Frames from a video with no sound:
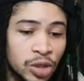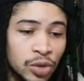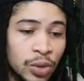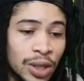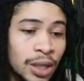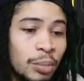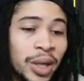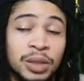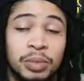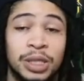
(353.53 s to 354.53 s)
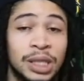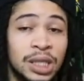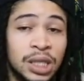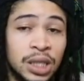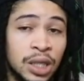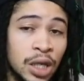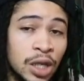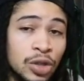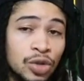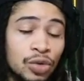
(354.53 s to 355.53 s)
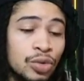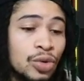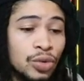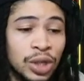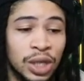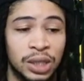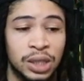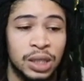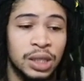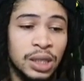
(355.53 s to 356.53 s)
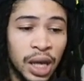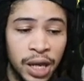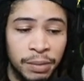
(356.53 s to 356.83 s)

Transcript: in the best position to do things in this game.